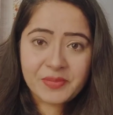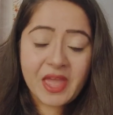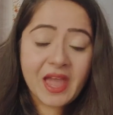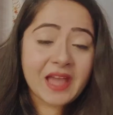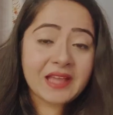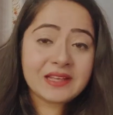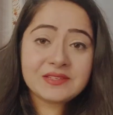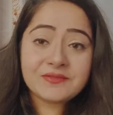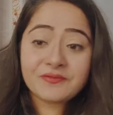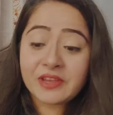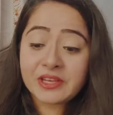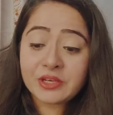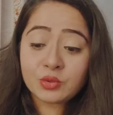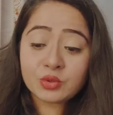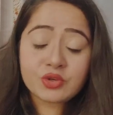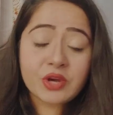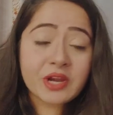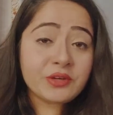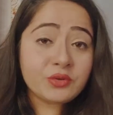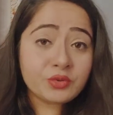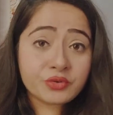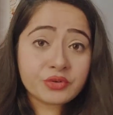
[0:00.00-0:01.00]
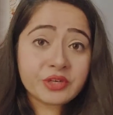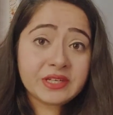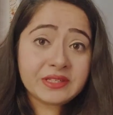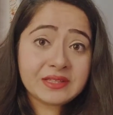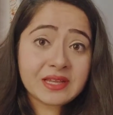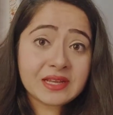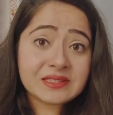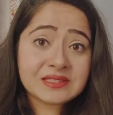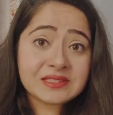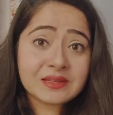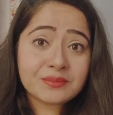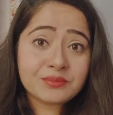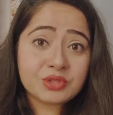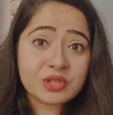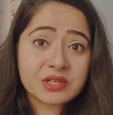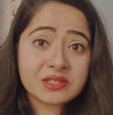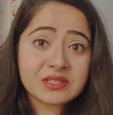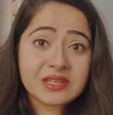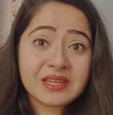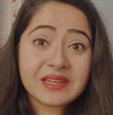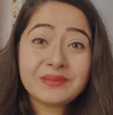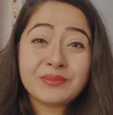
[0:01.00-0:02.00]
and when you try to read that
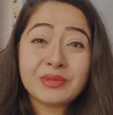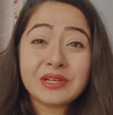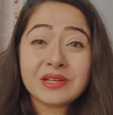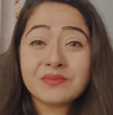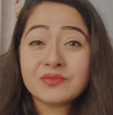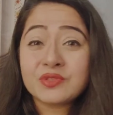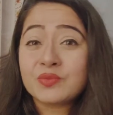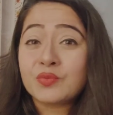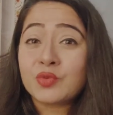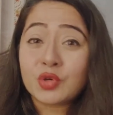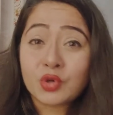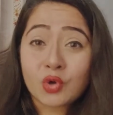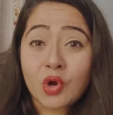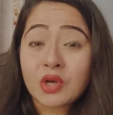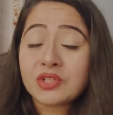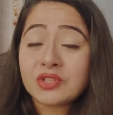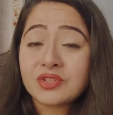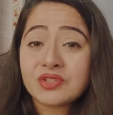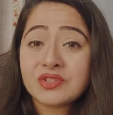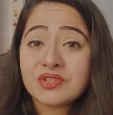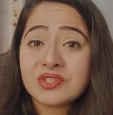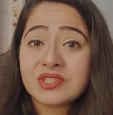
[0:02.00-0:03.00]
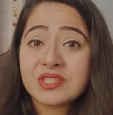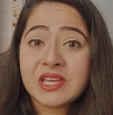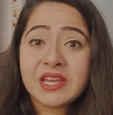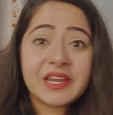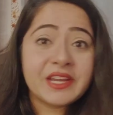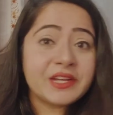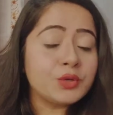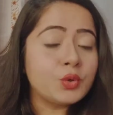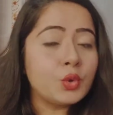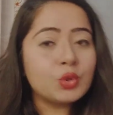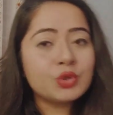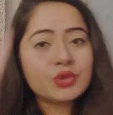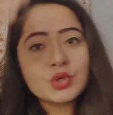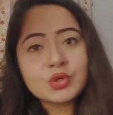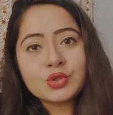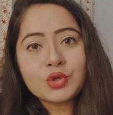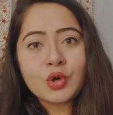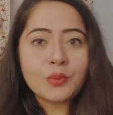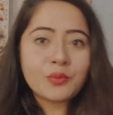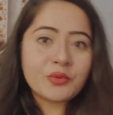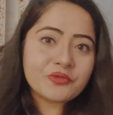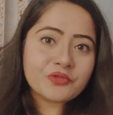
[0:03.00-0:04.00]
subject, it becomes monotonous, it goes on
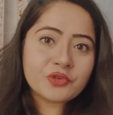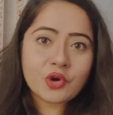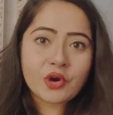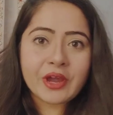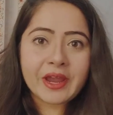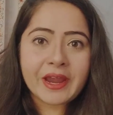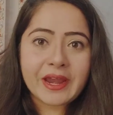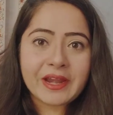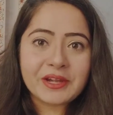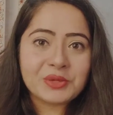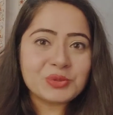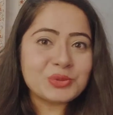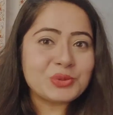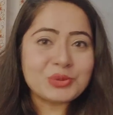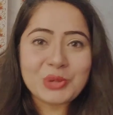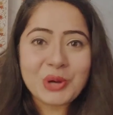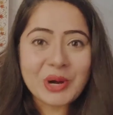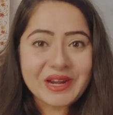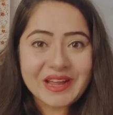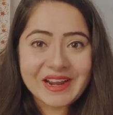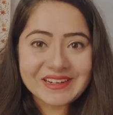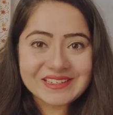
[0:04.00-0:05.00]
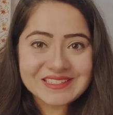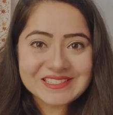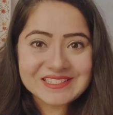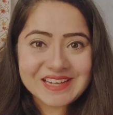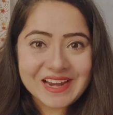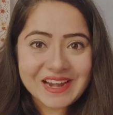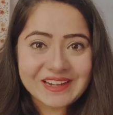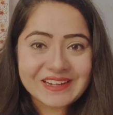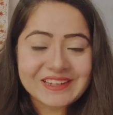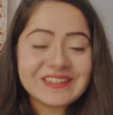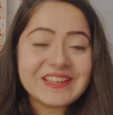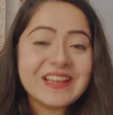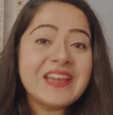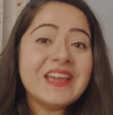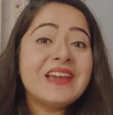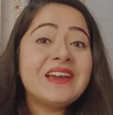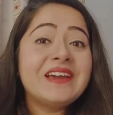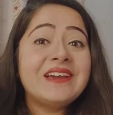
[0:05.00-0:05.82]
top of your head, you do not understand it,